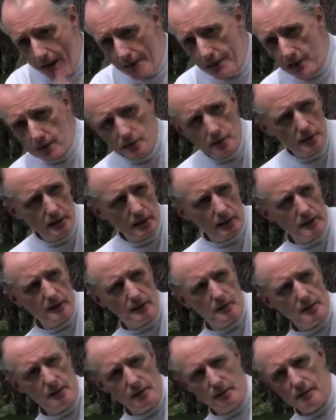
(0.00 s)
And you stick
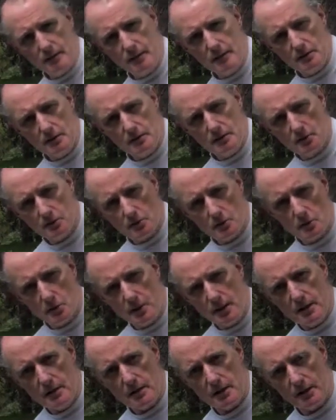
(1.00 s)
this and you sort of
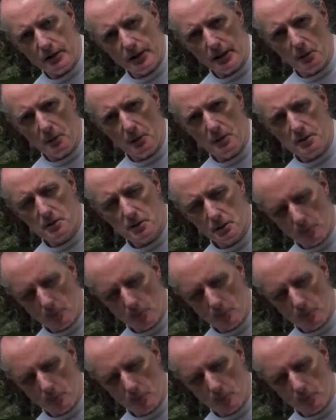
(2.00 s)
squeeze it. They had to wear